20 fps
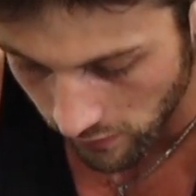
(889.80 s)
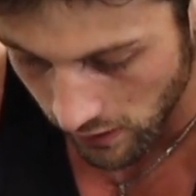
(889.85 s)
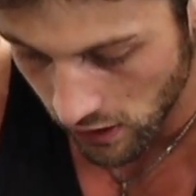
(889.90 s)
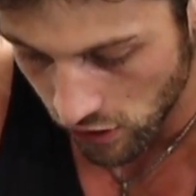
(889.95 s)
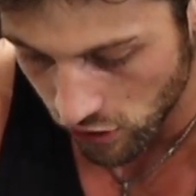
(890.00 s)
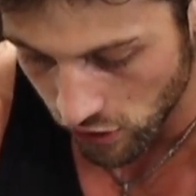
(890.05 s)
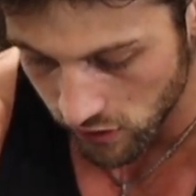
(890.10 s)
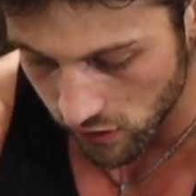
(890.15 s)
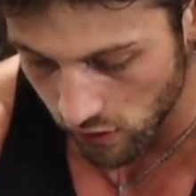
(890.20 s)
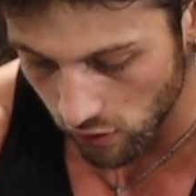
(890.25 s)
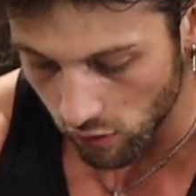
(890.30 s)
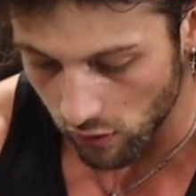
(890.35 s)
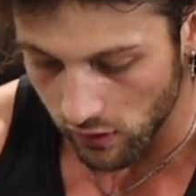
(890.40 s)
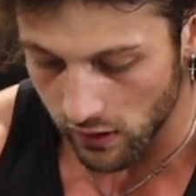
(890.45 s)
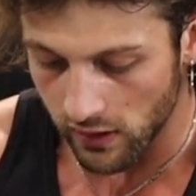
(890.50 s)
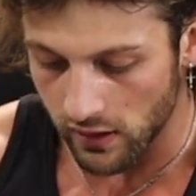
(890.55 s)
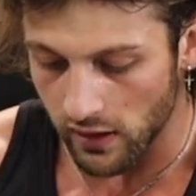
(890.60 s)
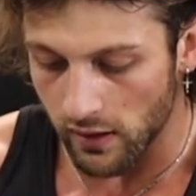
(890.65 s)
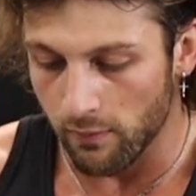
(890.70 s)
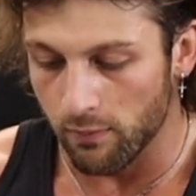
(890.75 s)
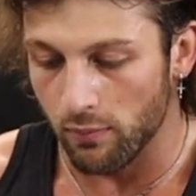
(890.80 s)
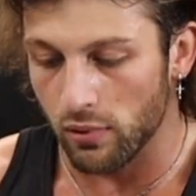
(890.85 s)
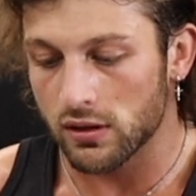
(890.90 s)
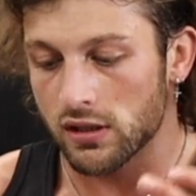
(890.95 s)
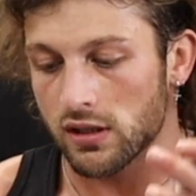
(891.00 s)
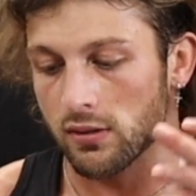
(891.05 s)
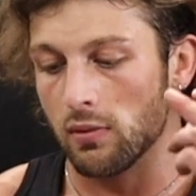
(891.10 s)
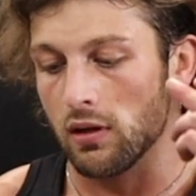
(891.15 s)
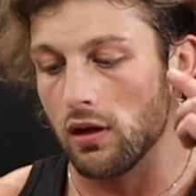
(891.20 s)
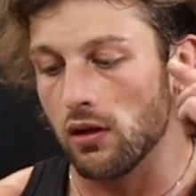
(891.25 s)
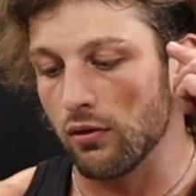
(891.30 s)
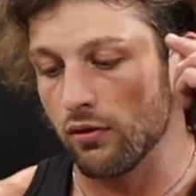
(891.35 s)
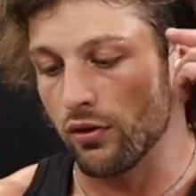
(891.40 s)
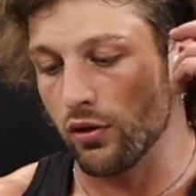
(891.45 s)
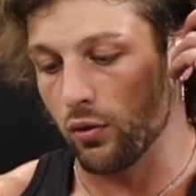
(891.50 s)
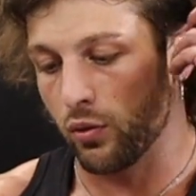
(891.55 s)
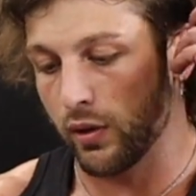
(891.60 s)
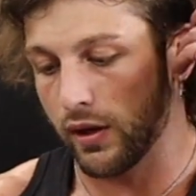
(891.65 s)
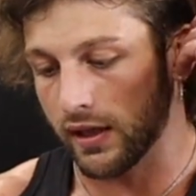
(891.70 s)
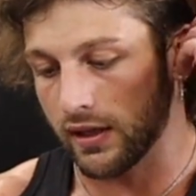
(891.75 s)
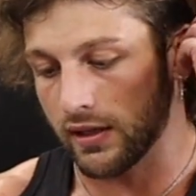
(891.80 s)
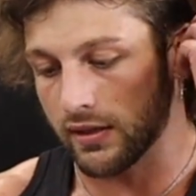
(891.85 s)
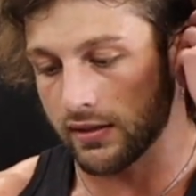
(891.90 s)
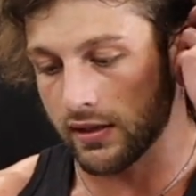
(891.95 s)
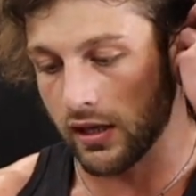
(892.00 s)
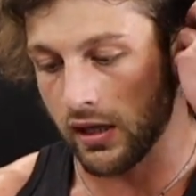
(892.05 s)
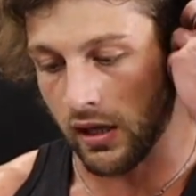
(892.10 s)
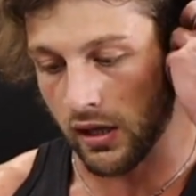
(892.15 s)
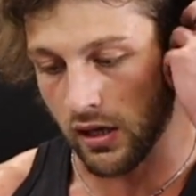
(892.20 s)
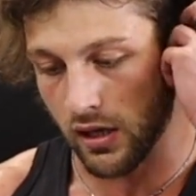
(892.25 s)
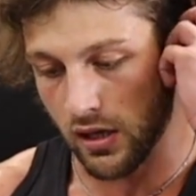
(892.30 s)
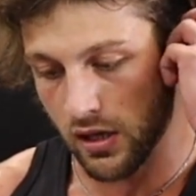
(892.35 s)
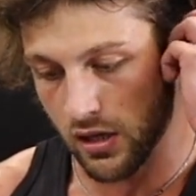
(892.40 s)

they just go in. I'm Bugsy Malone, the wickedest thing.